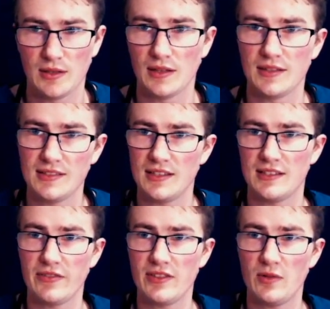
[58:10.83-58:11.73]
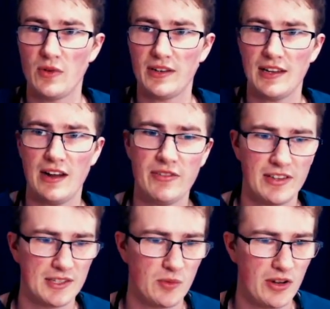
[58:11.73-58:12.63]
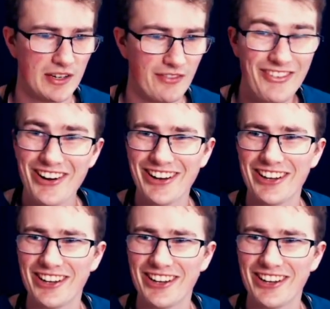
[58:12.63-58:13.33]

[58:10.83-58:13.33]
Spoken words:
Let's see, is everything working? Everything's working. Very good.